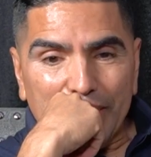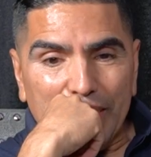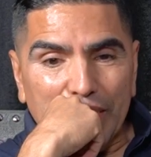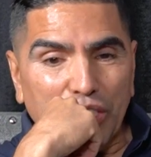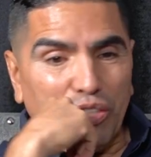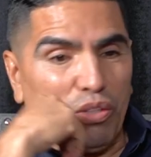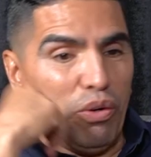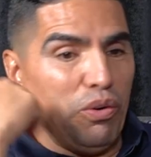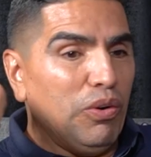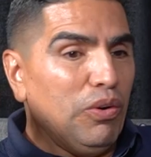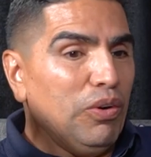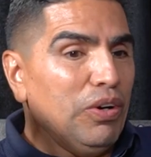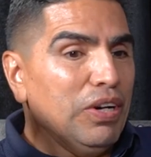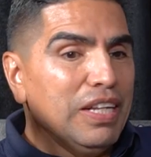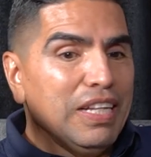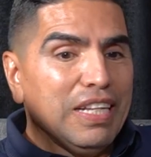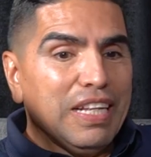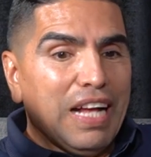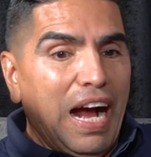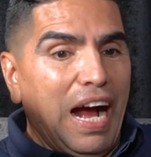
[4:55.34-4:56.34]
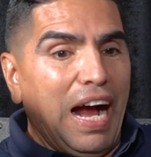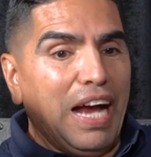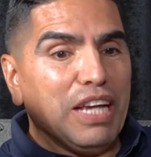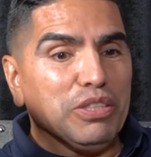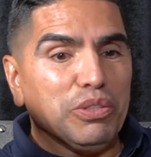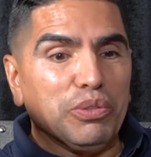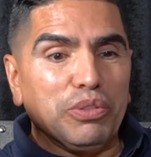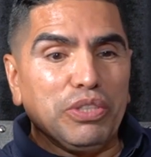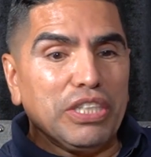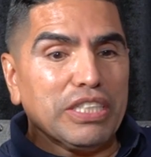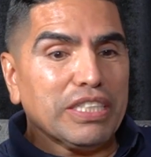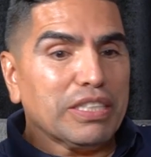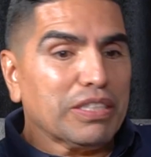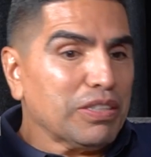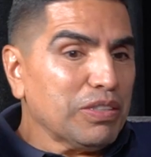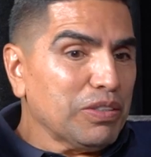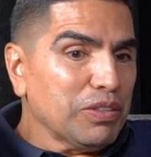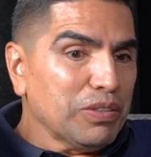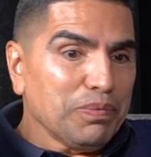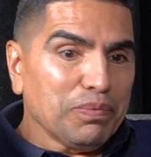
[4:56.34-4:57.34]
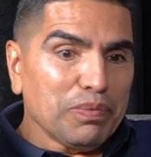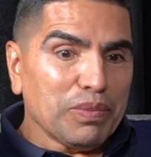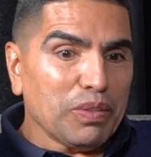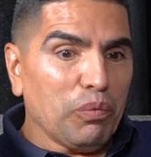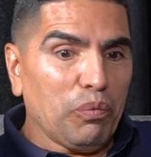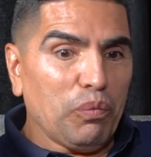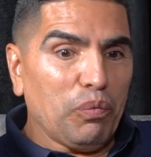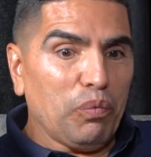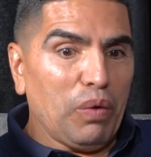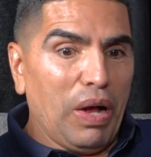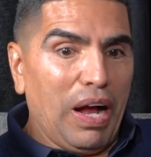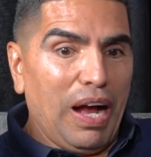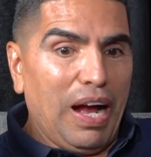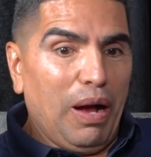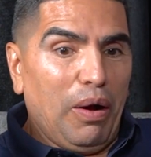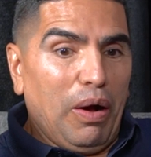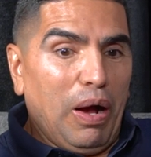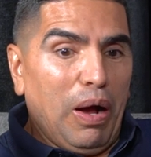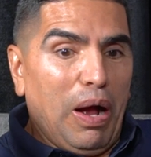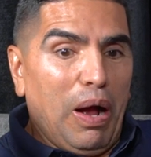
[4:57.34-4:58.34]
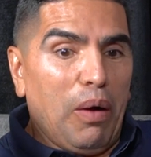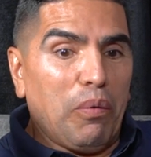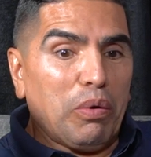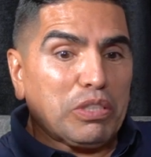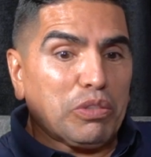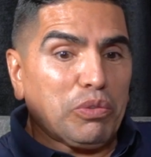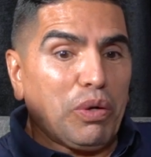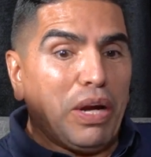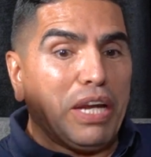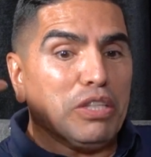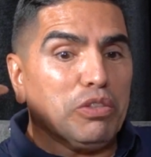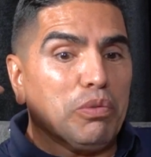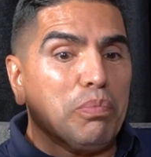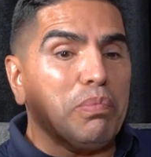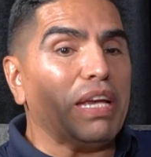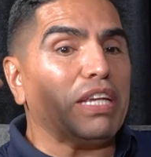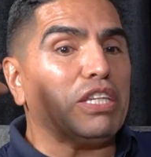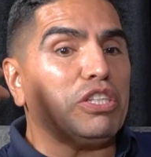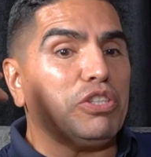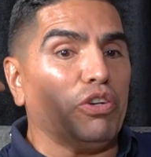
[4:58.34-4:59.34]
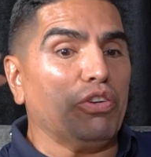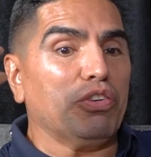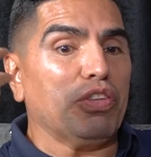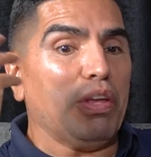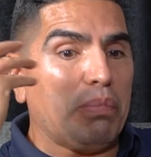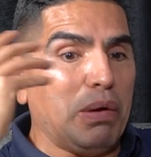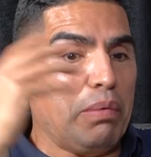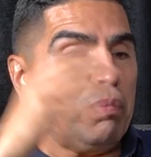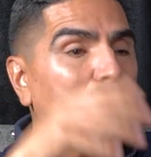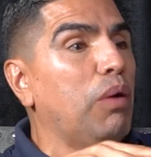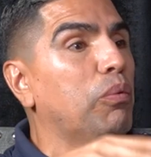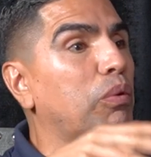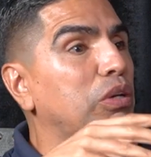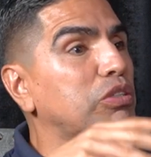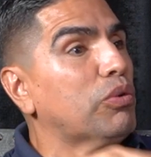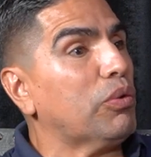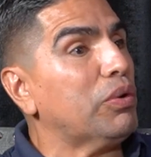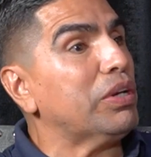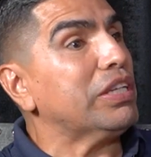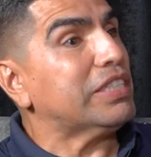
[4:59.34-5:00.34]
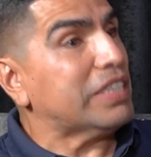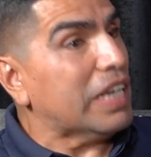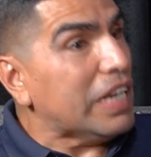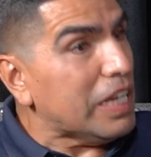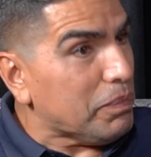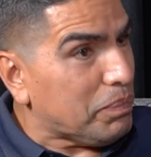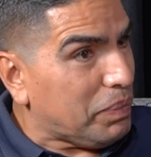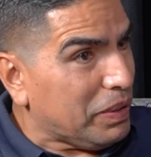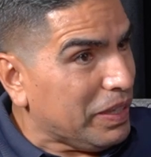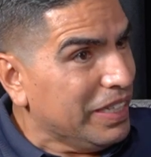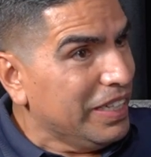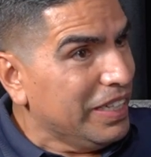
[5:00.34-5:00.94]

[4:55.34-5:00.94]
So I used to just I was trying to make sure that my mom was already asleep,